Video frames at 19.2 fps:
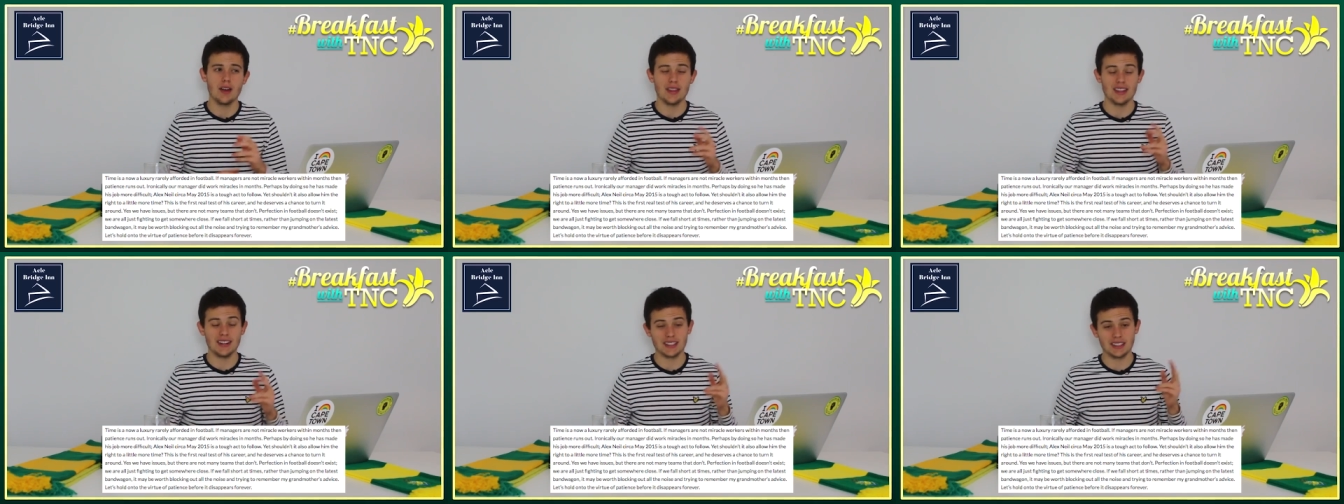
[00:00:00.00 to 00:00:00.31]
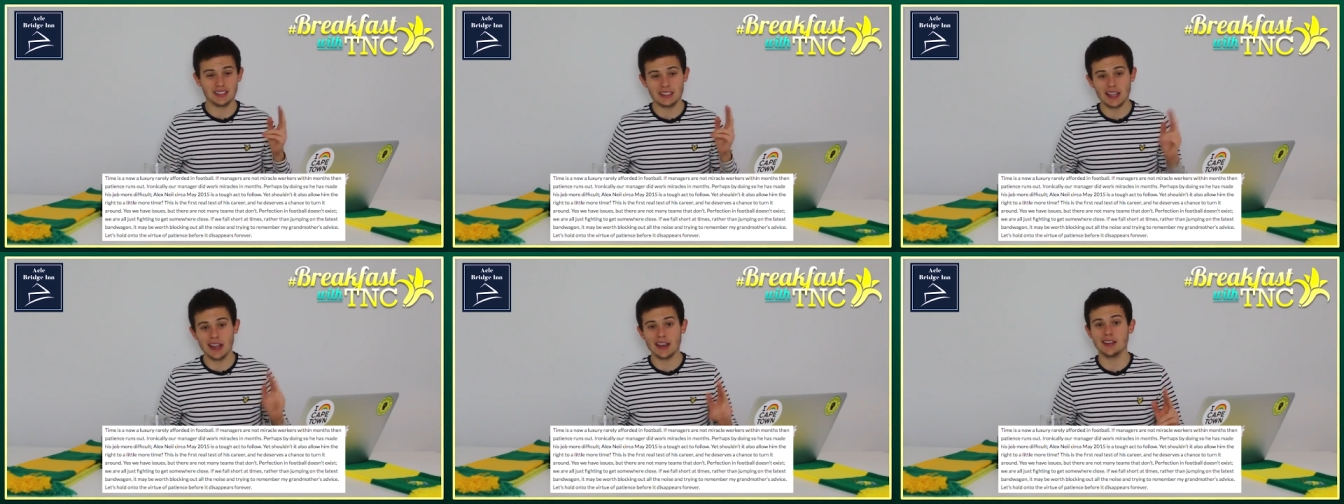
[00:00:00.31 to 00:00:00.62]
Then
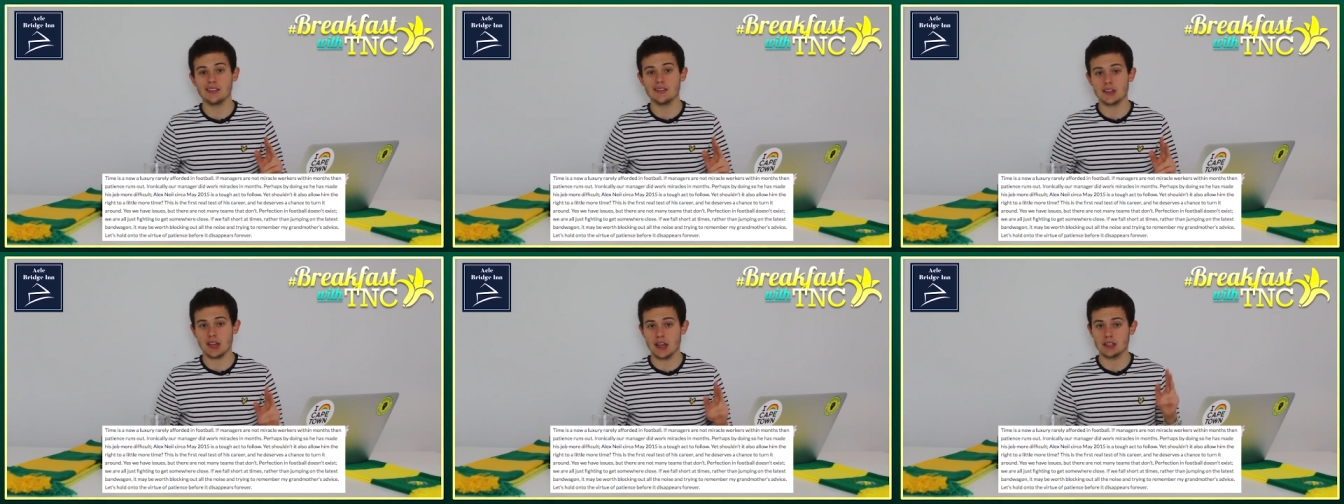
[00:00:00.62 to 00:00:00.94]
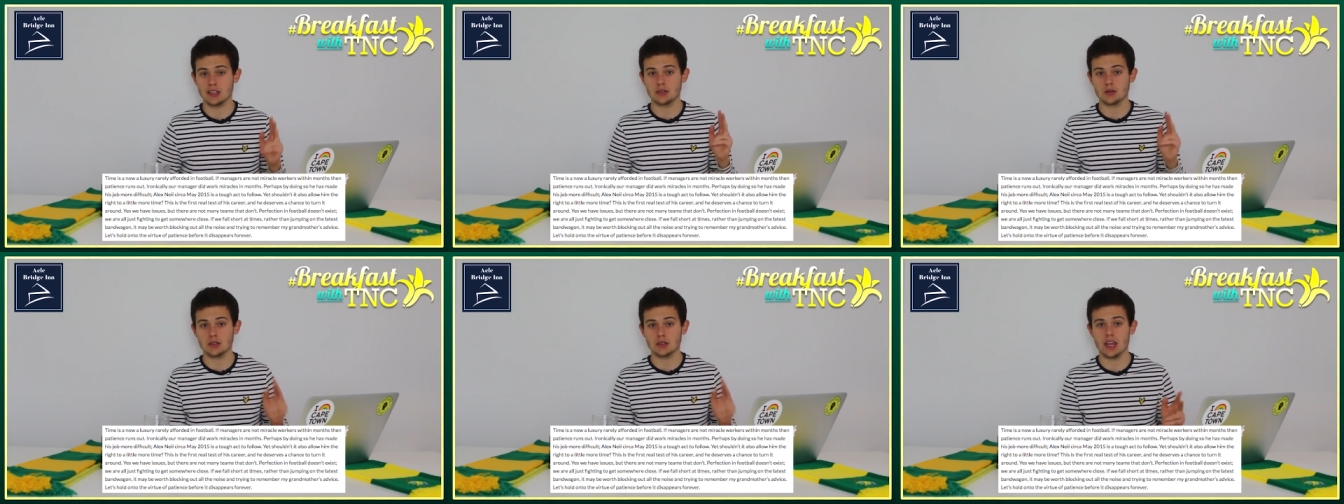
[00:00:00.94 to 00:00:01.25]
his second
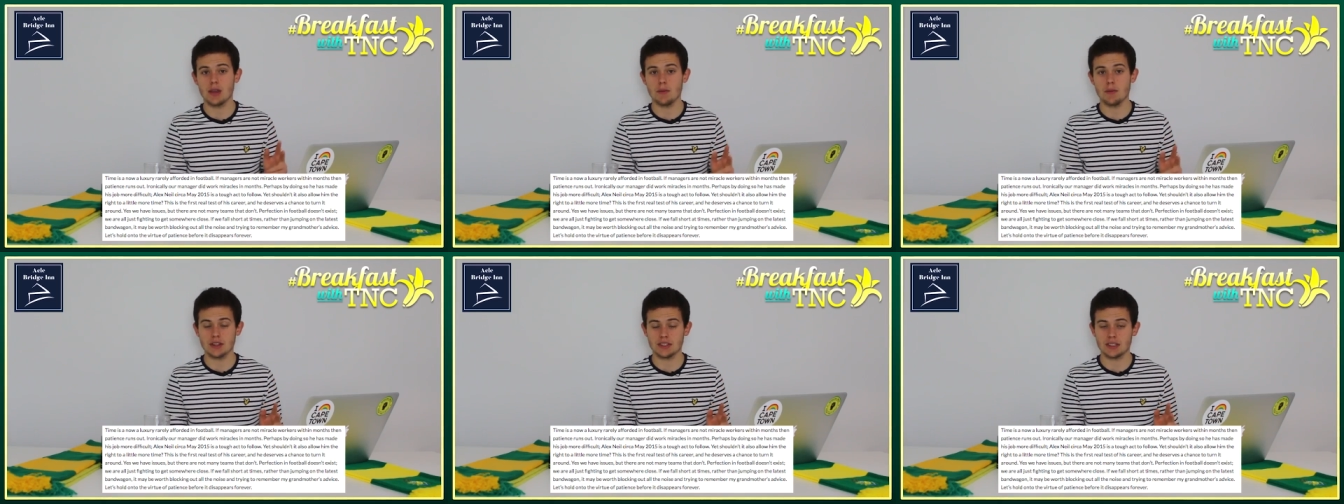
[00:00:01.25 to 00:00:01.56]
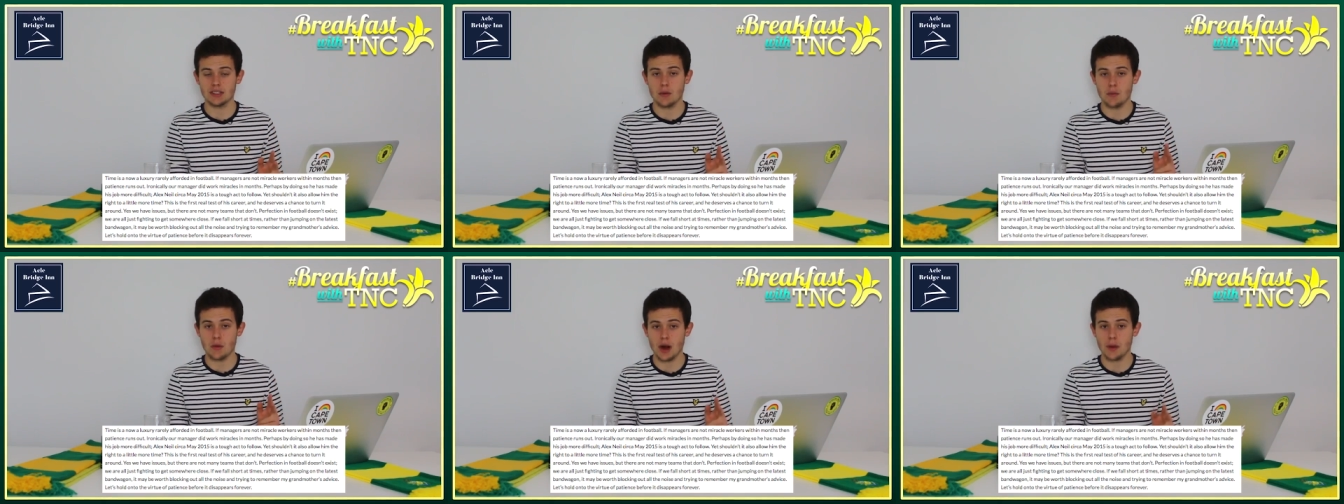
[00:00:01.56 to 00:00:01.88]
test was keeping
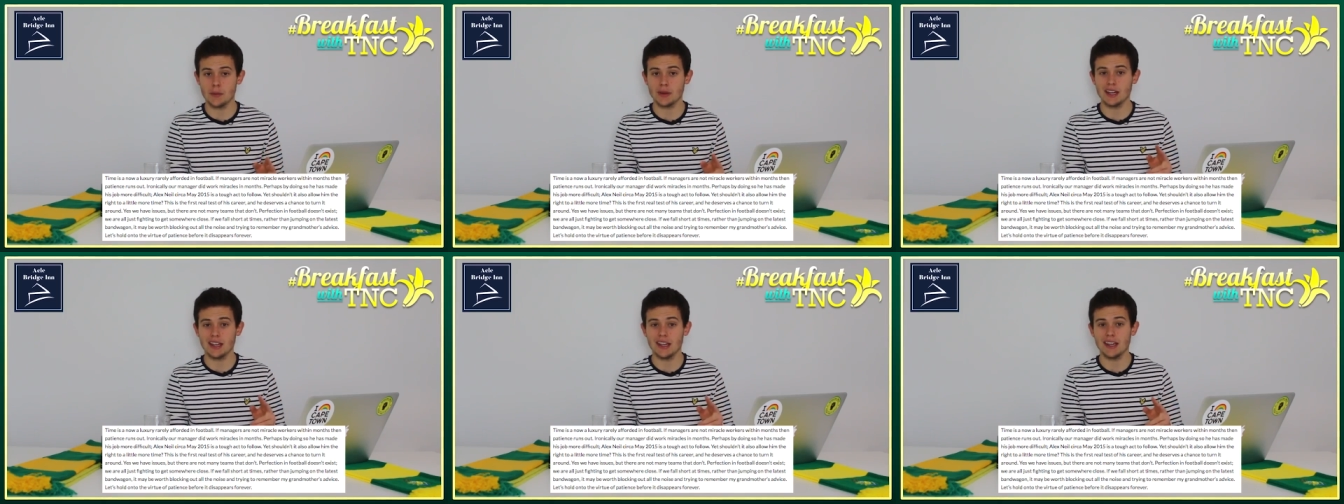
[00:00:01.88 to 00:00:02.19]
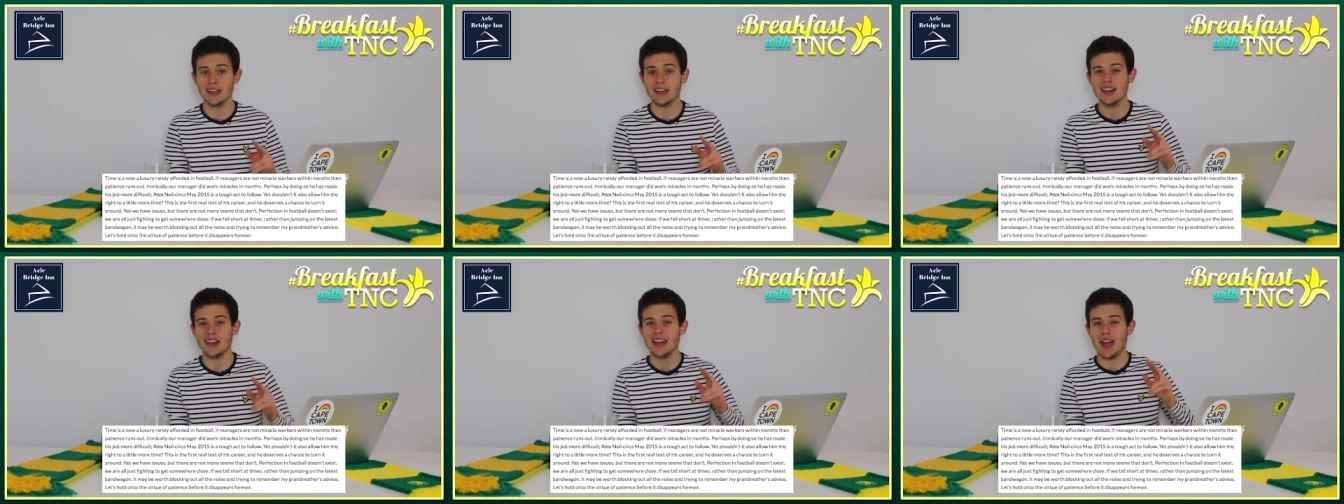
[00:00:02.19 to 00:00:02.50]
us in the Premier
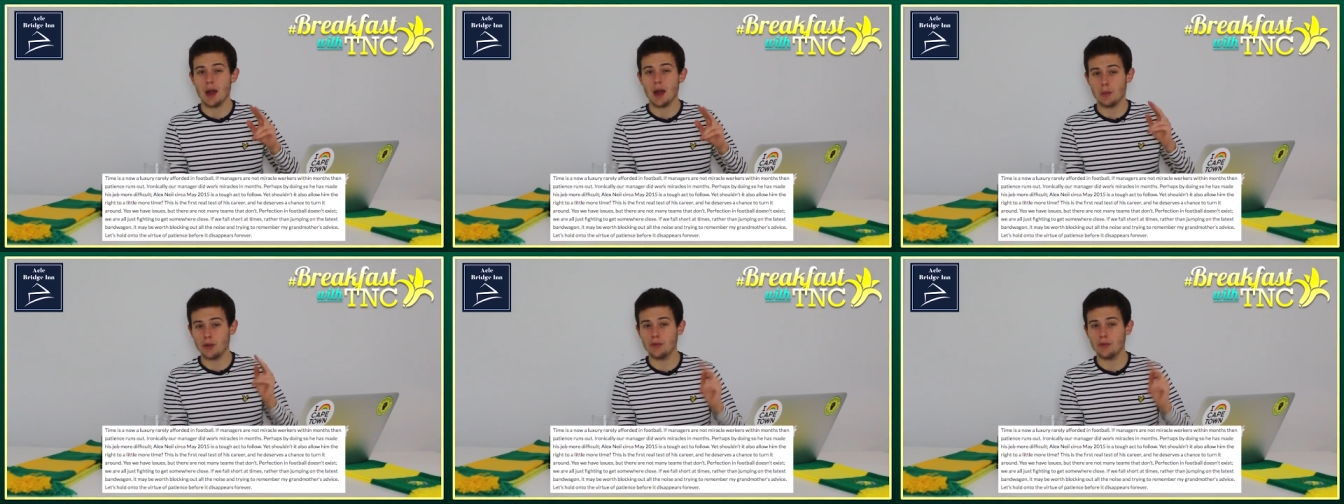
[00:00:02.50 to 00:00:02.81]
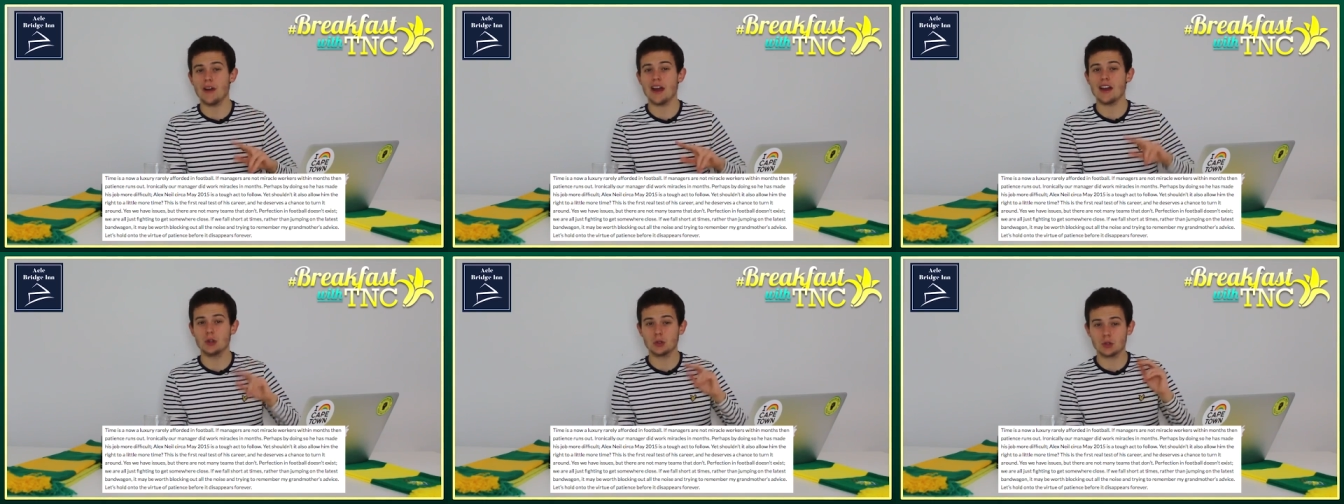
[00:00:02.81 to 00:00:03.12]
League, and we
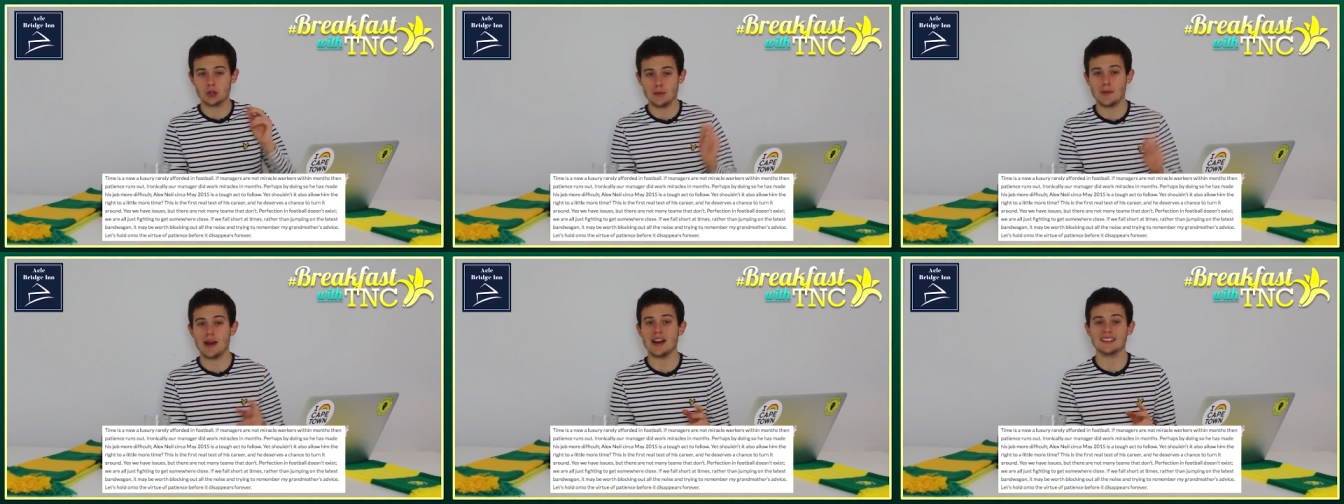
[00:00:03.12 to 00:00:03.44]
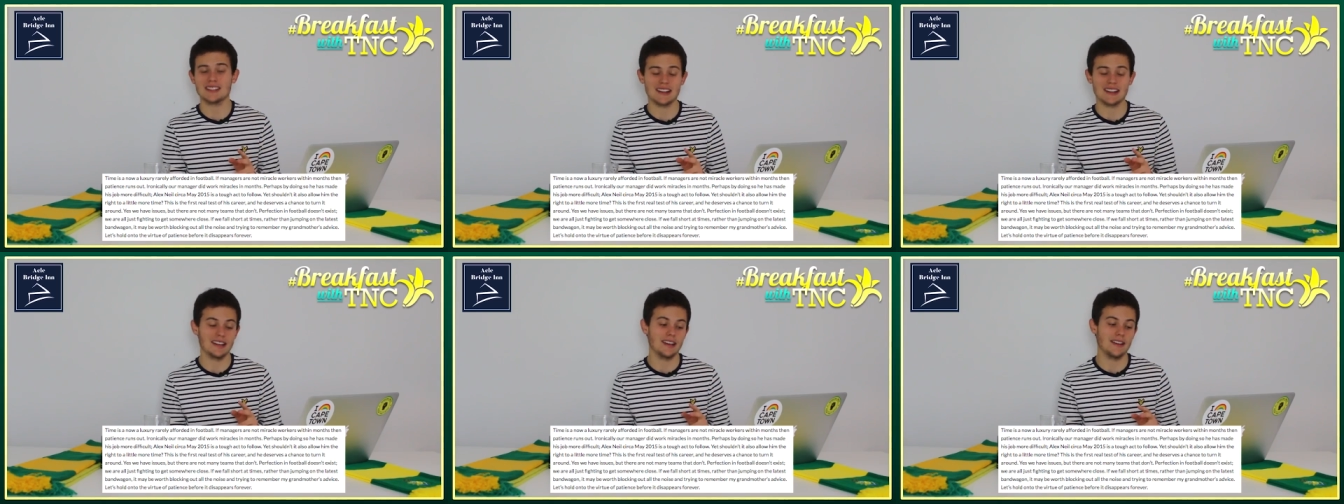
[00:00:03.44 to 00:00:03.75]
failed
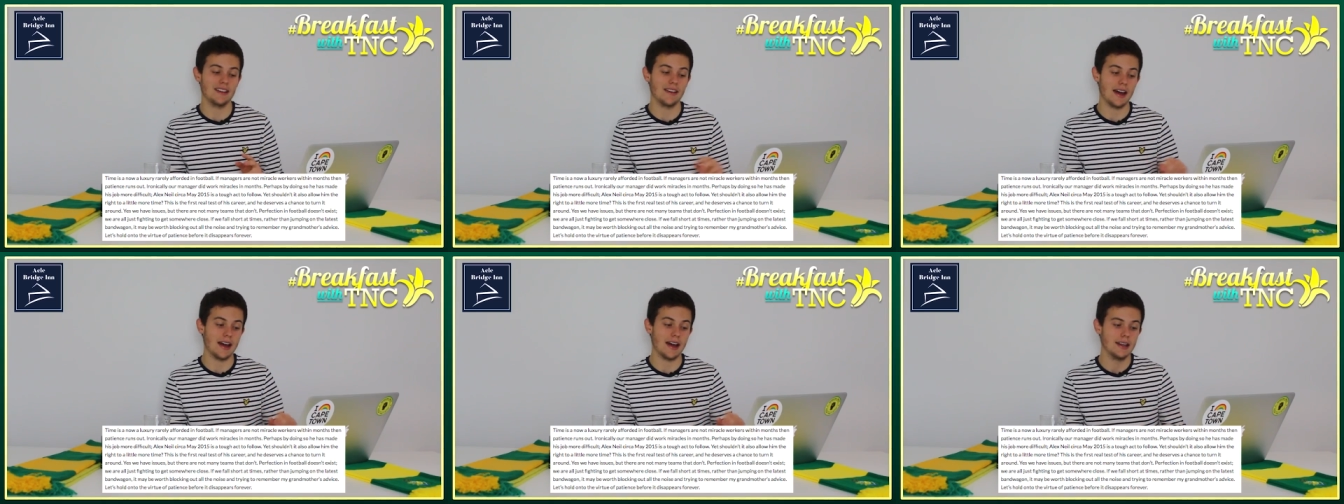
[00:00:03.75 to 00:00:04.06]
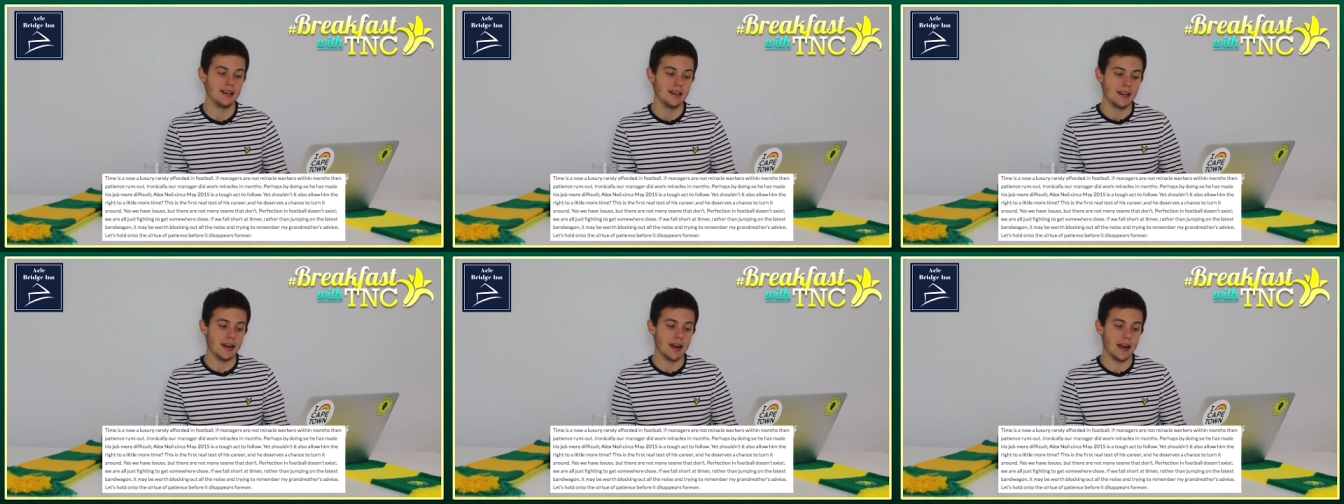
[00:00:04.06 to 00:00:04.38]
dramatically at that.